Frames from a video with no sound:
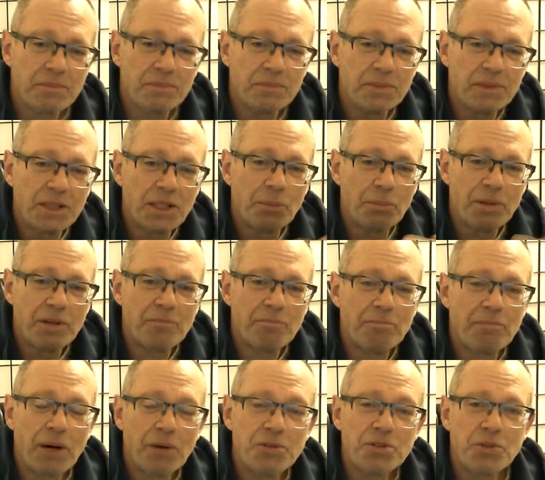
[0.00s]
little bit
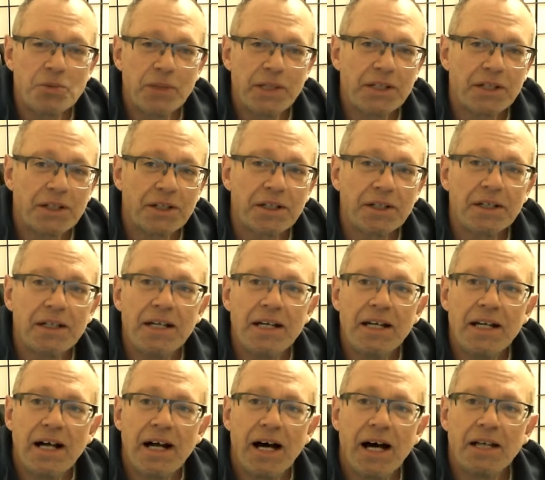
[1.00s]
of bounce return
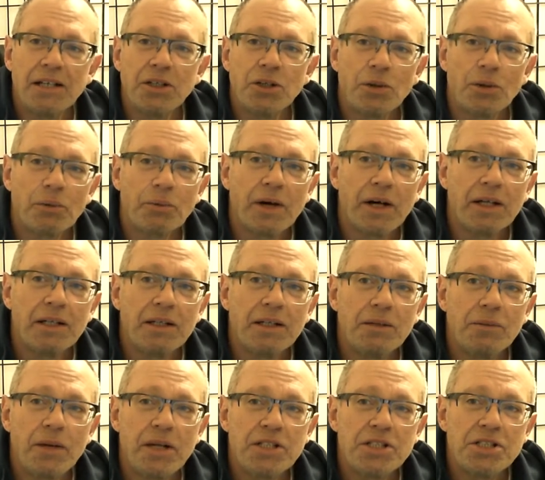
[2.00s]
on your run,
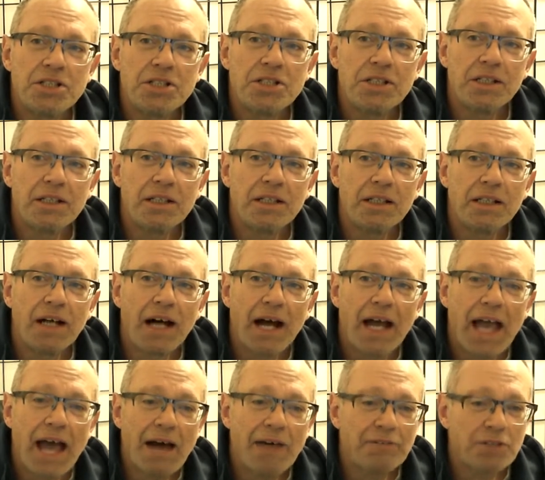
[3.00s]
which
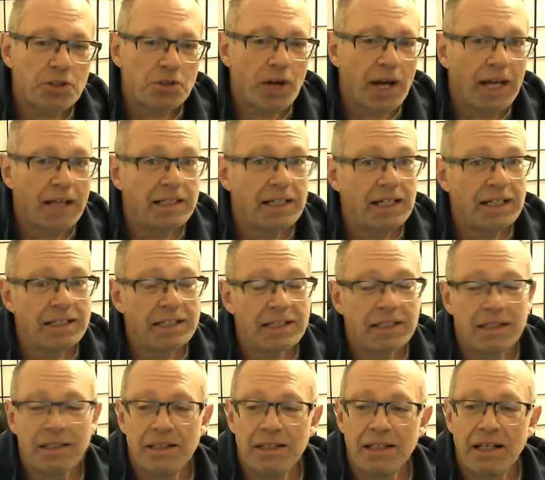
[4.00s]
I haven't tried yet.
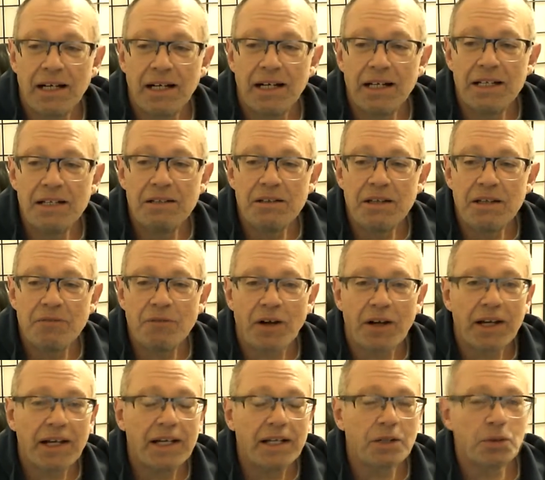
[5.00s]
It
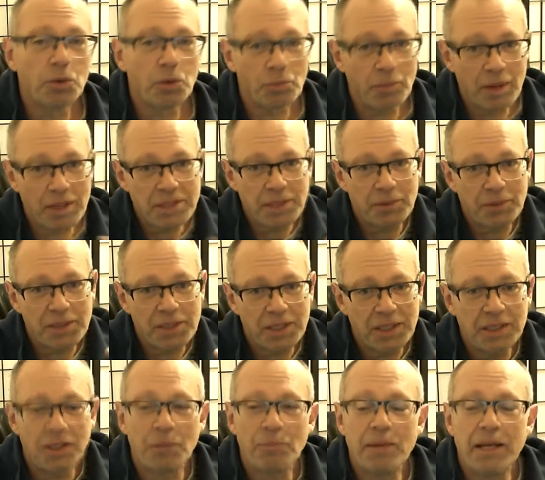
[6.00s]
felt kind of cool messing with
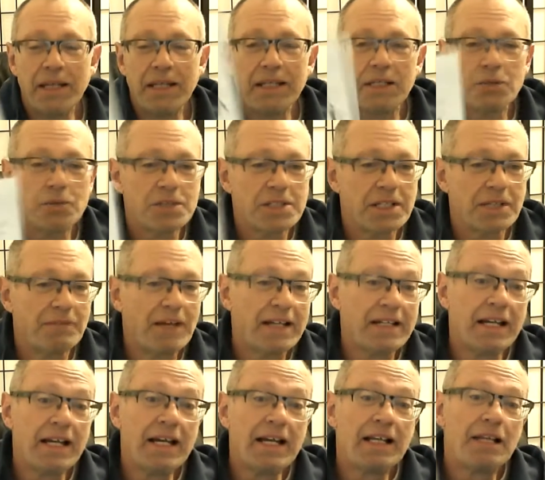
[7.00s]
it, bending and twisting. In
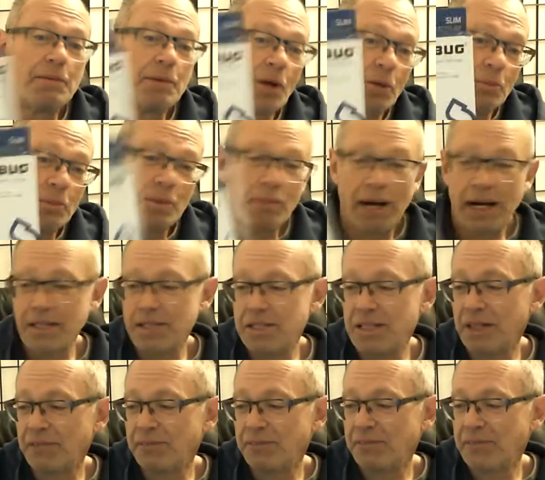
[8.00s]
fact, let me open the box
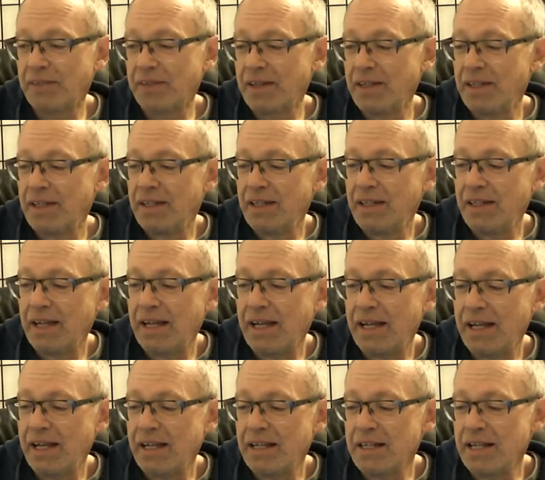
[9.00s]
here
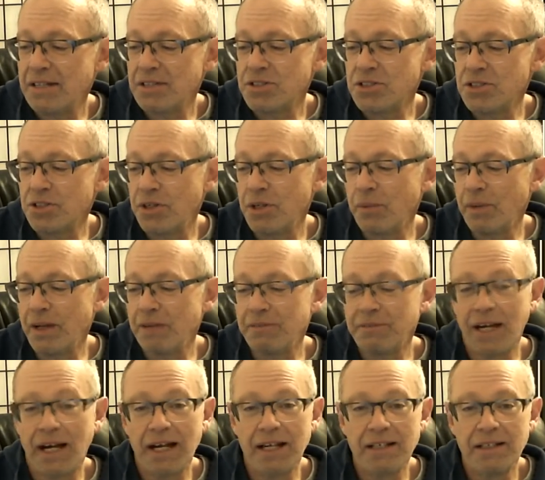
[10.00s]
and show you what I've
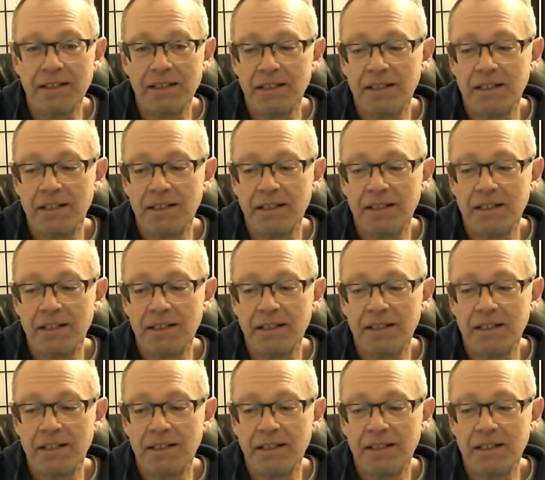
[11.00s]
got.